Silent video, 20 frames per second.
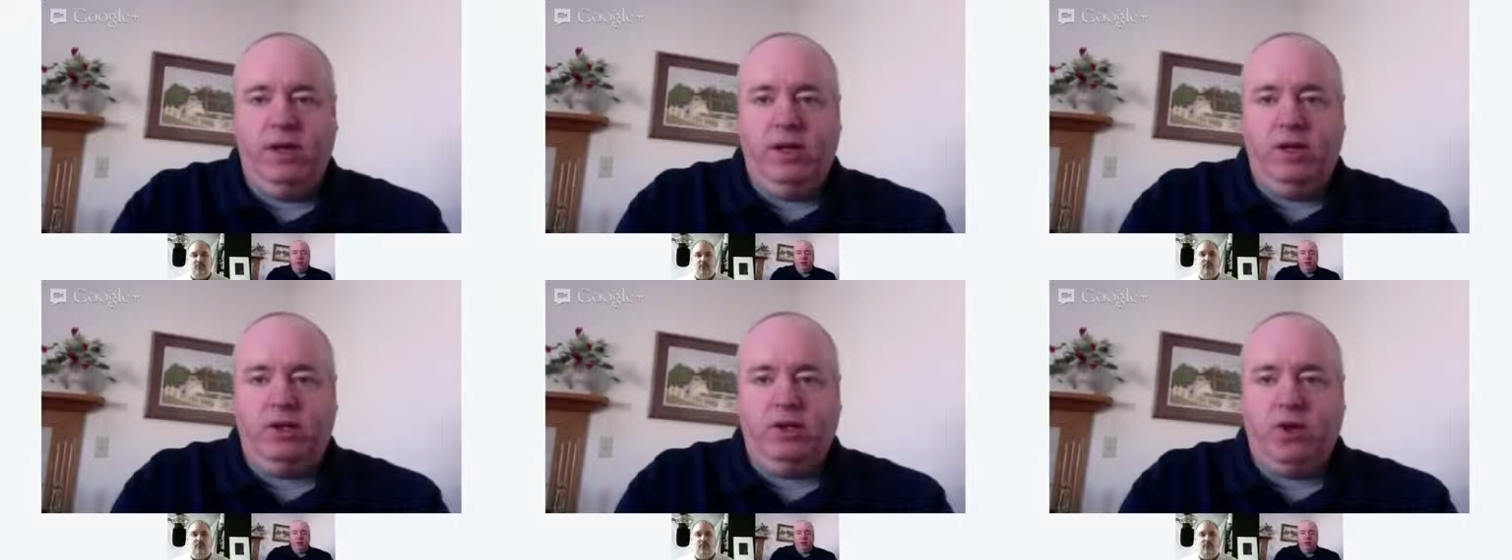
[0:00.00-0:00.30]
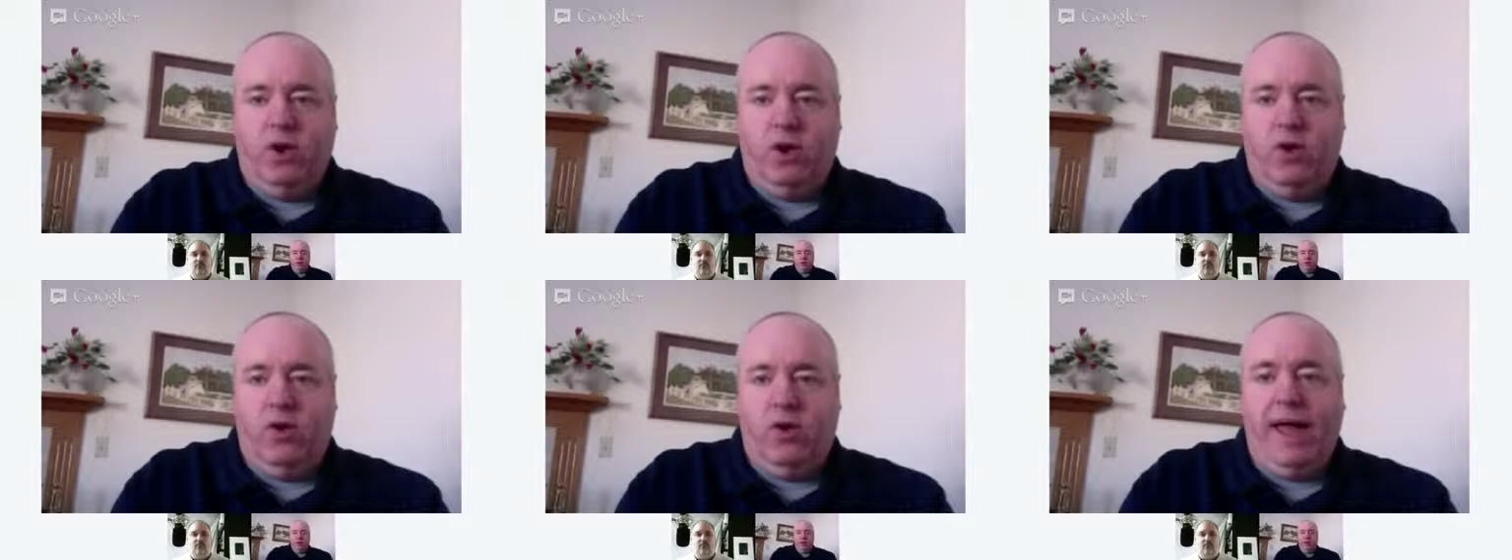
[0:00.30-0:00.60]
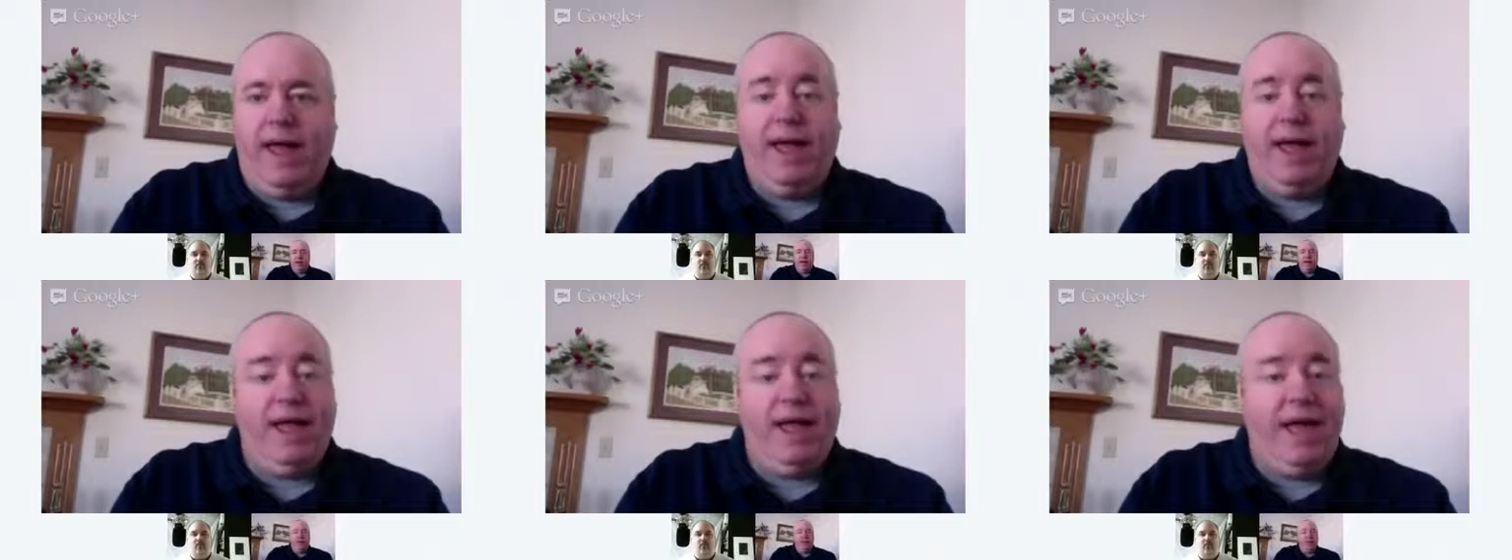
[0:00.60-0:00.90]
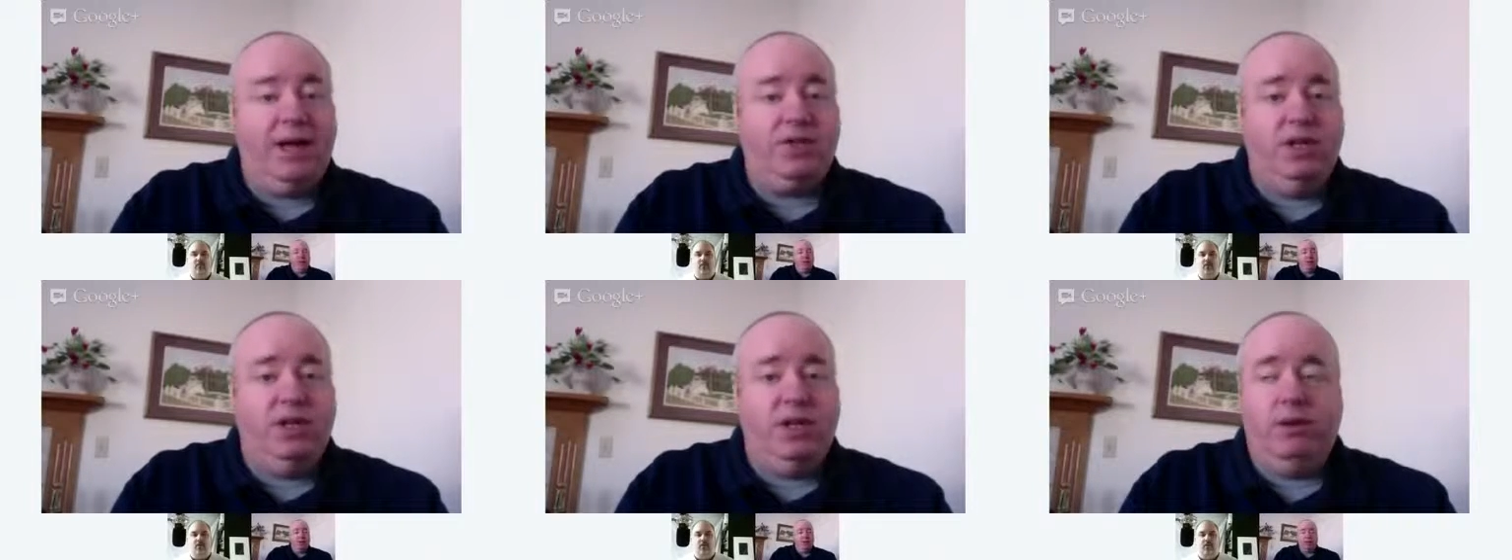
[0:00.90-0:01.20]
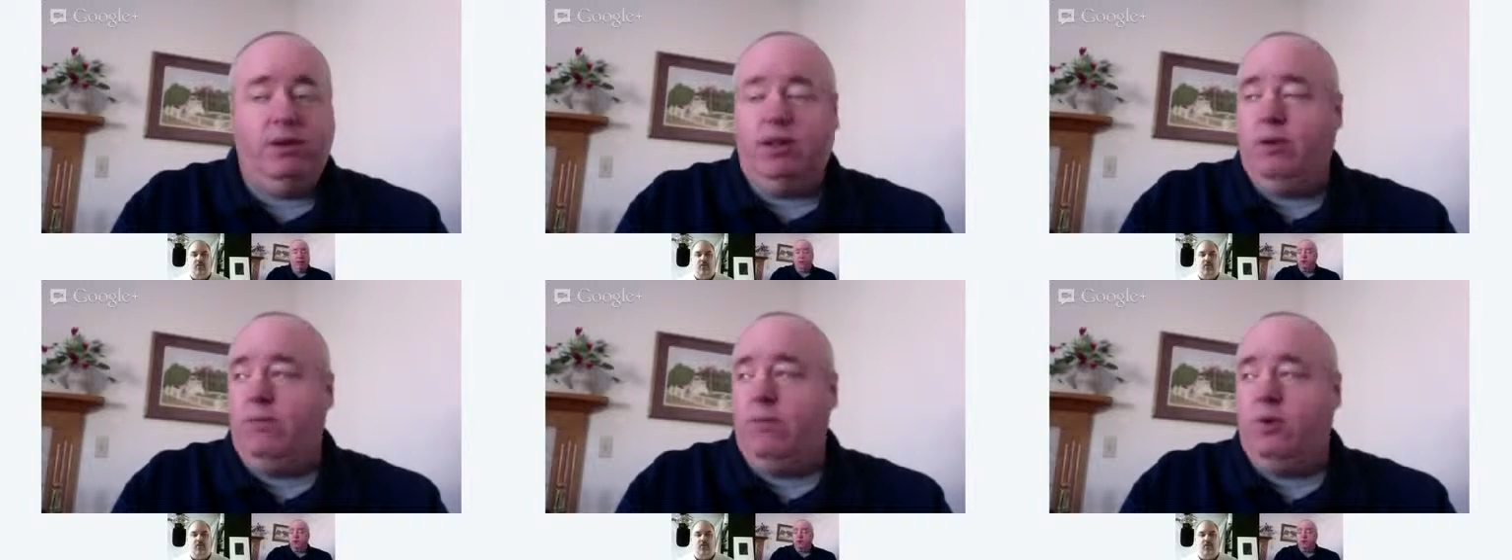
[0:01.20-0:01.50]
So
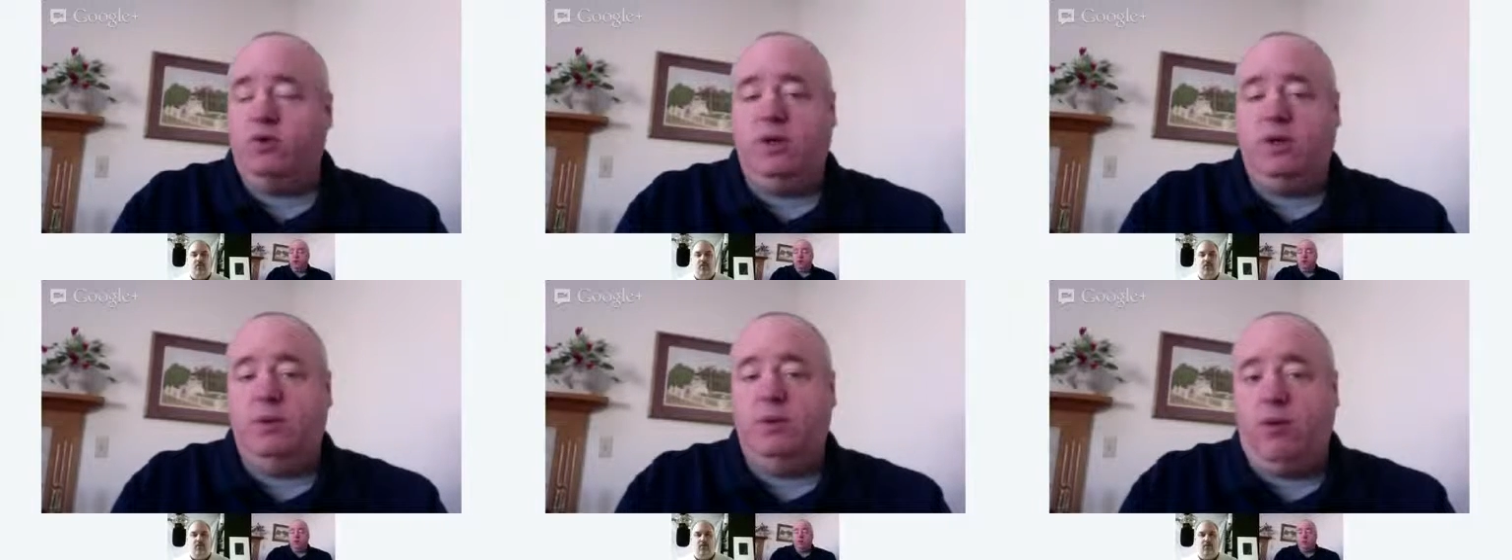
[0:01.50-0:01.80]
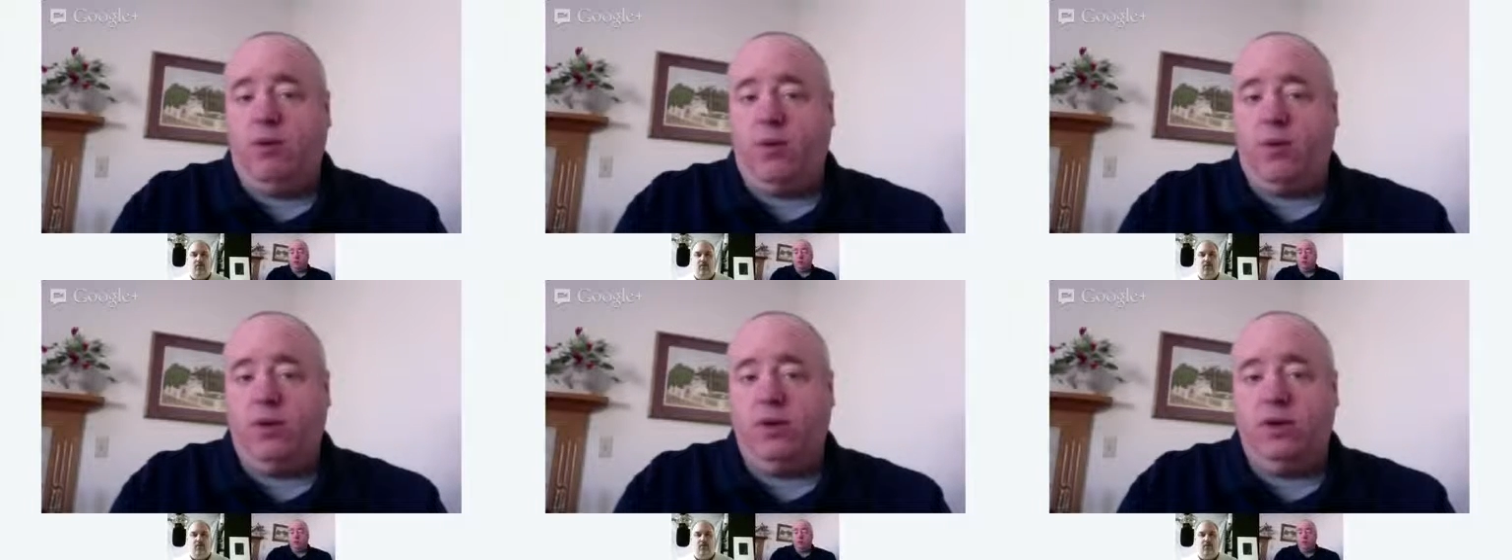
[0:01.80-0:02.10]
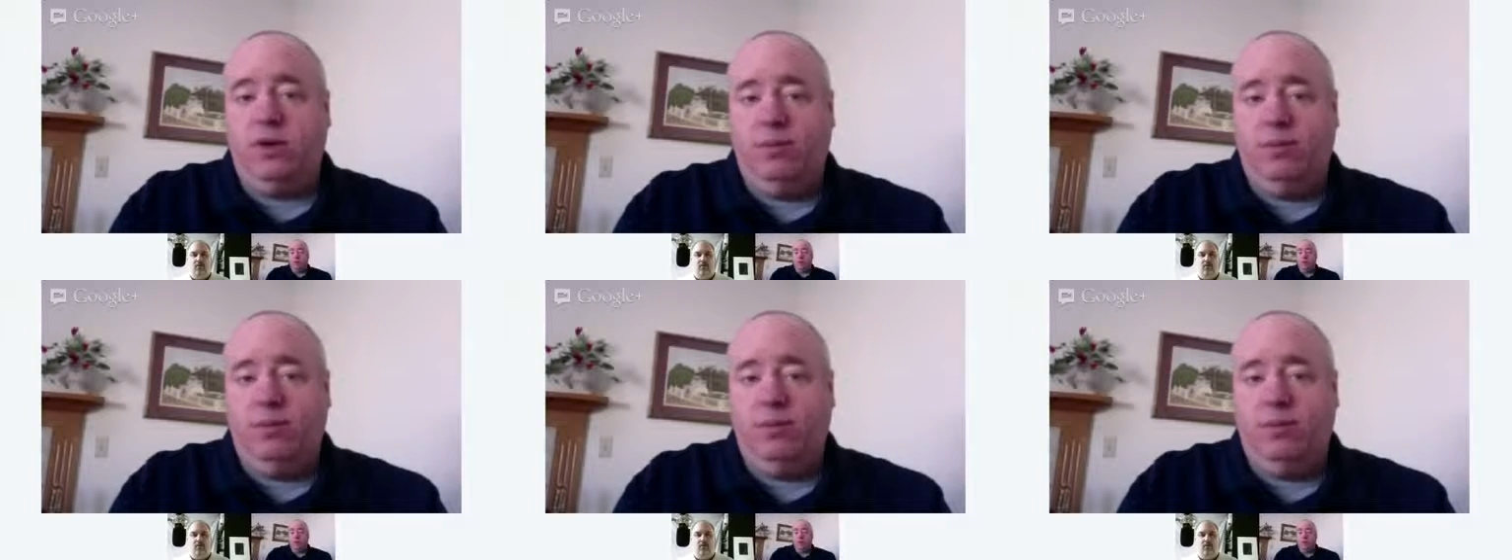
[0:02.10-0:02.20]
actually, the most important